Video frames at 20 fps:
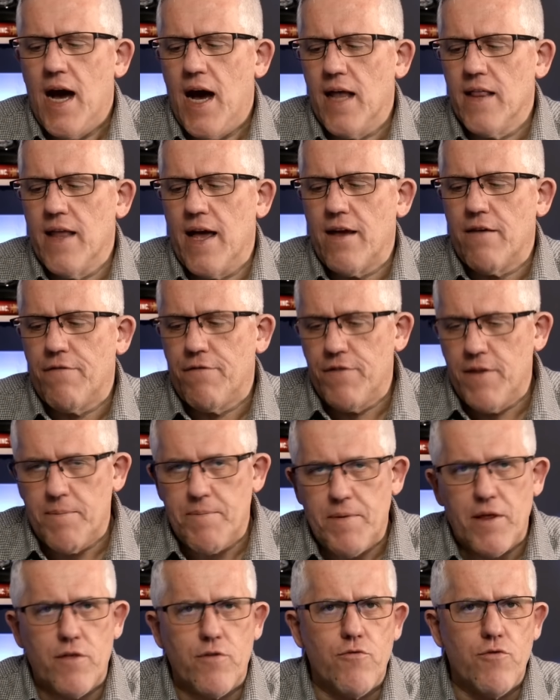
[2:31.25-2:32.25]
I like
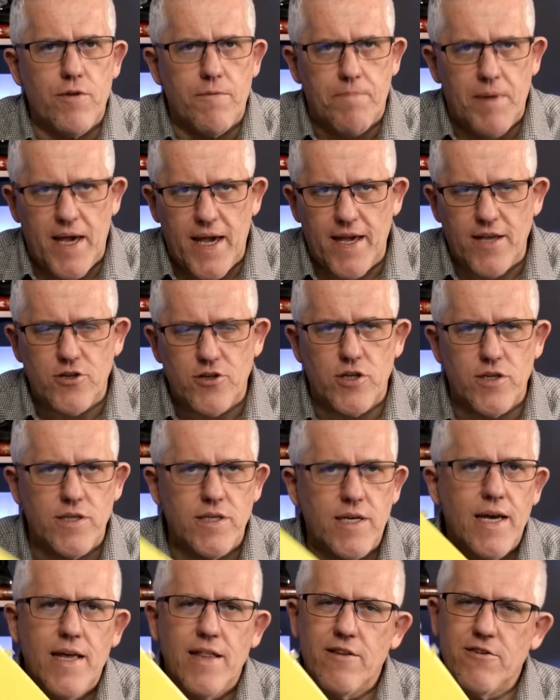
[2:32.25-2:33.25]
flipping through the pages.